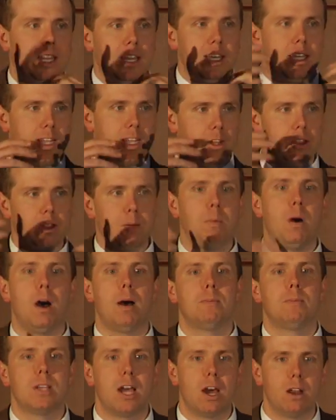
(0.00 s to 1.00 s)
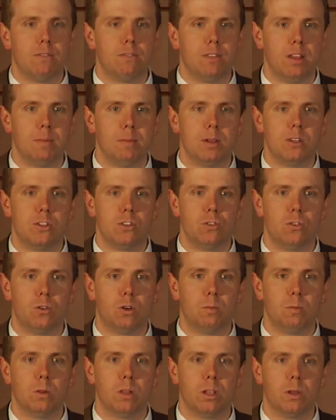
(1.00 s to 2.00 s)
detail that pops out of them as you
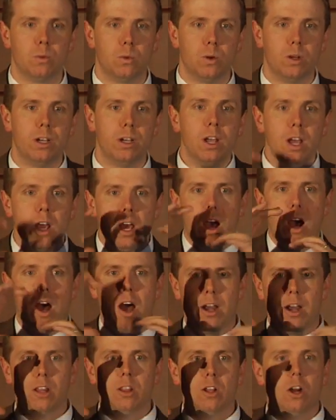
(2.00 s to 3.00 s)
normally would on a